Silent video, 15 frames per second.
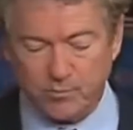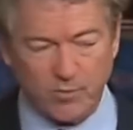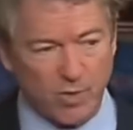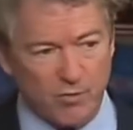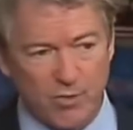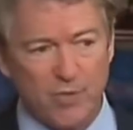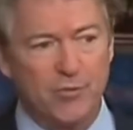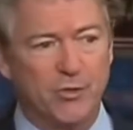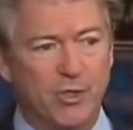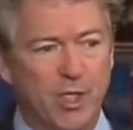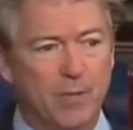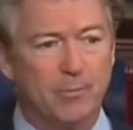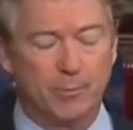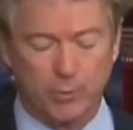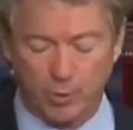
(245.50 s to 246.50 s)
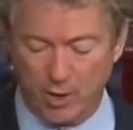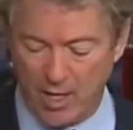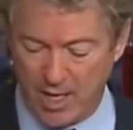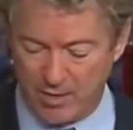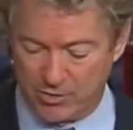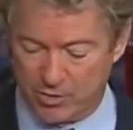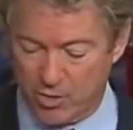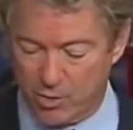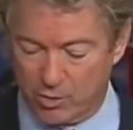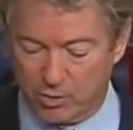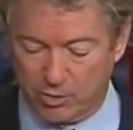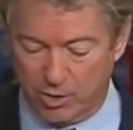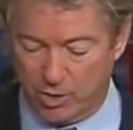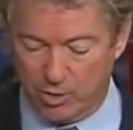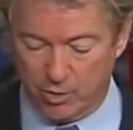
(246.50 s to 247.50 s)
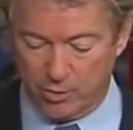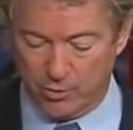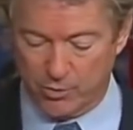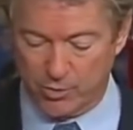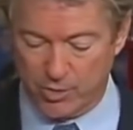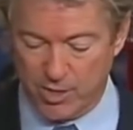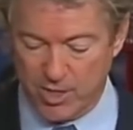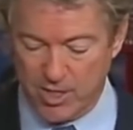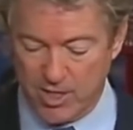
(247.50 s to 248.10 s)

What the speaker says: that the emperor has no clothes